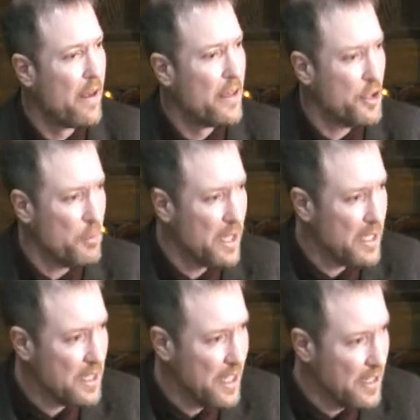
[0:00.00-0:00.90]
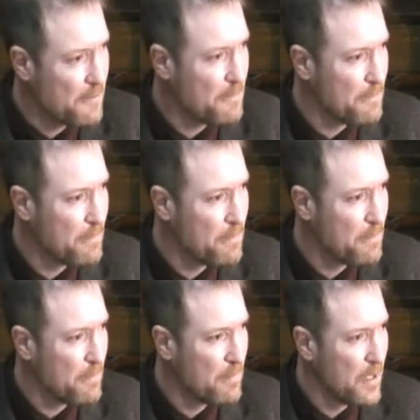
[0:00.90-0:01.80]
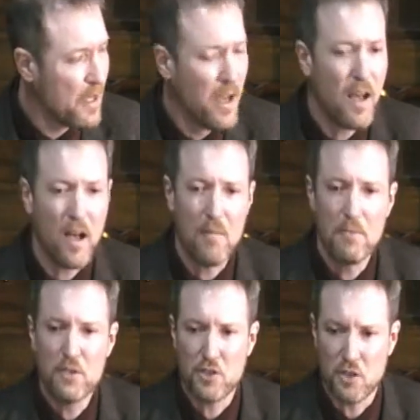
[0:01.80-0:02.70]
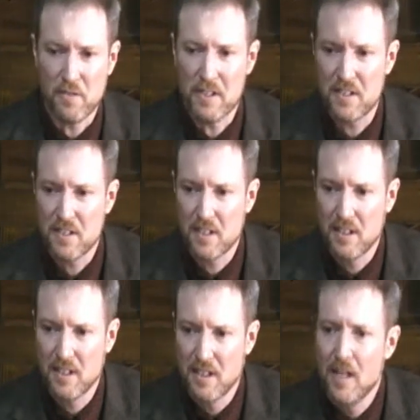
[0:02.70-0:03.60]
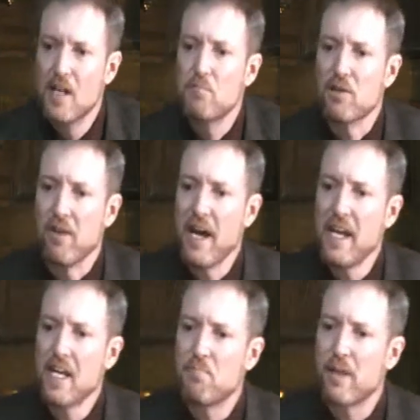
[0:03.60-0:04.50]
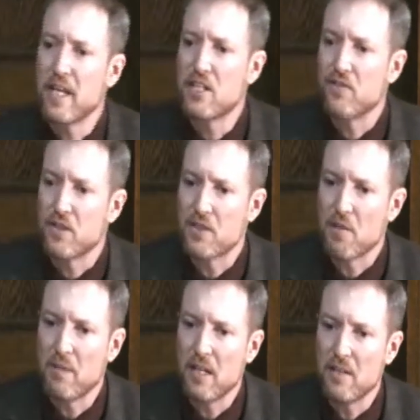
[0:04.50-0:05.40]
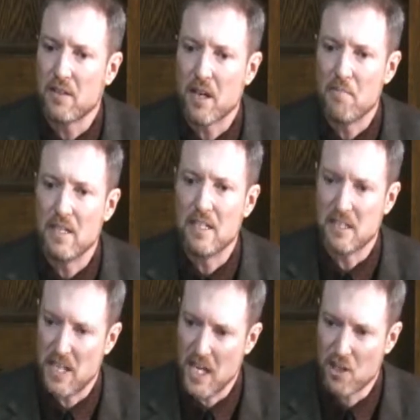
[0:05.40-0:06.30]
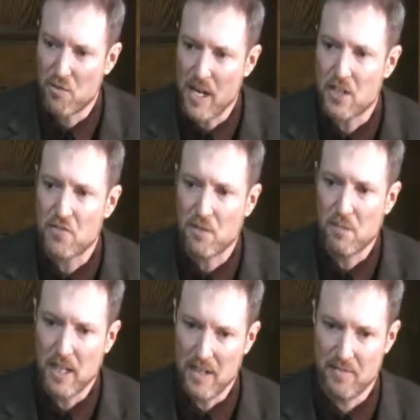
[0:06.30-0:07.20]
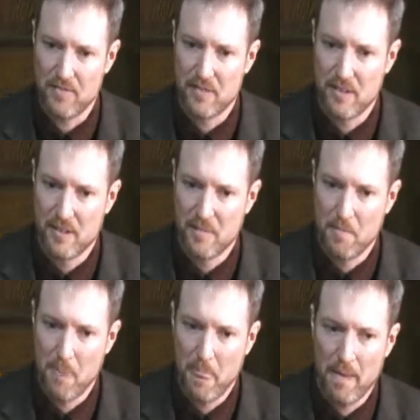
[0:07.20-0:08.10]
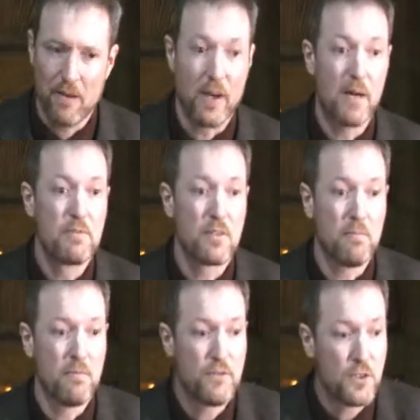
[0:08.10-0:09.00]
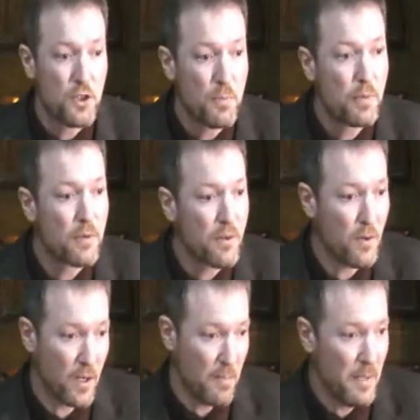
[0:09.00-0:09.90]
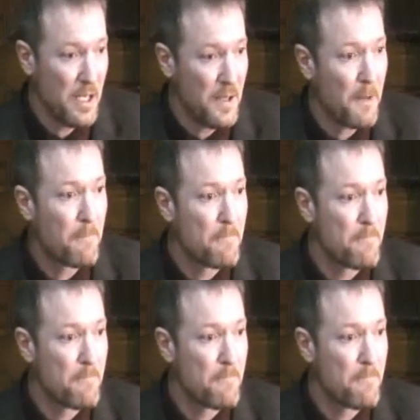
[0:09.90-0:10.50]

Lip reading: Humility, humble service, providing a place for somebody to come in and take a rest from life, grab some soup or a meal.